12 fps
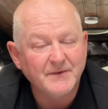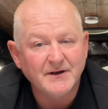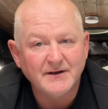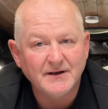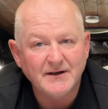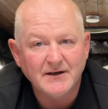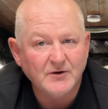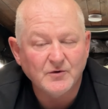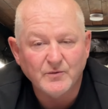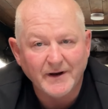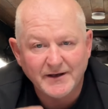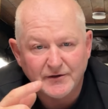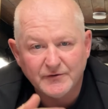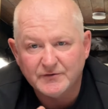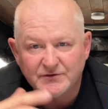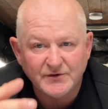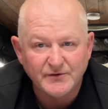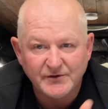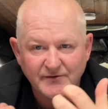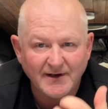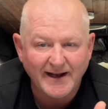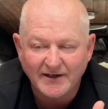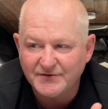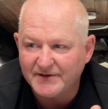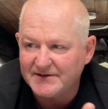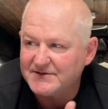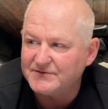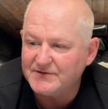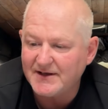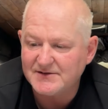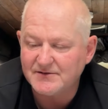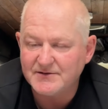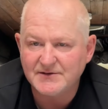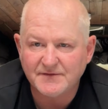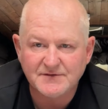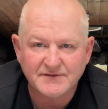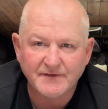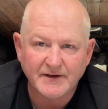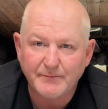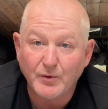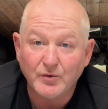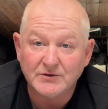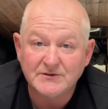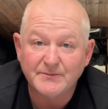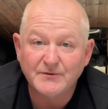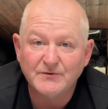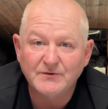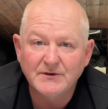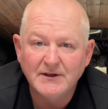or when you're doing your electrics and all that sort of stuff, something portable